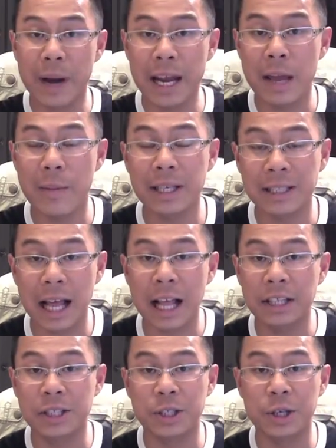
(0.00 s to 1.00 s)
my name is
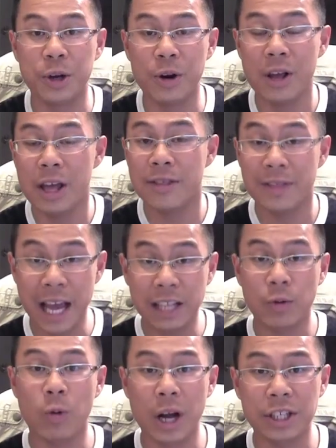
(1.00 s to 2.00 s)
Alex Yu.
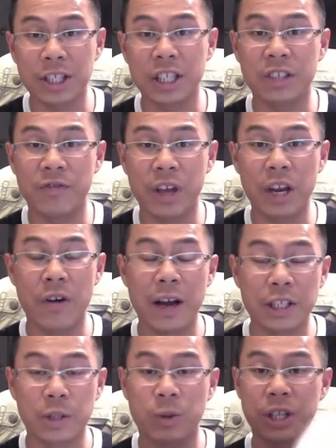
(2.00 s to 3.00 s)
Thanks for watching this video.
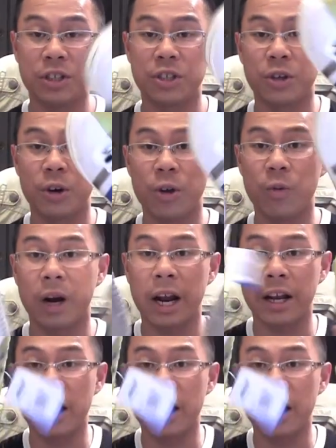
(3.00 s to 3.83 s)
I just wanted to show you what I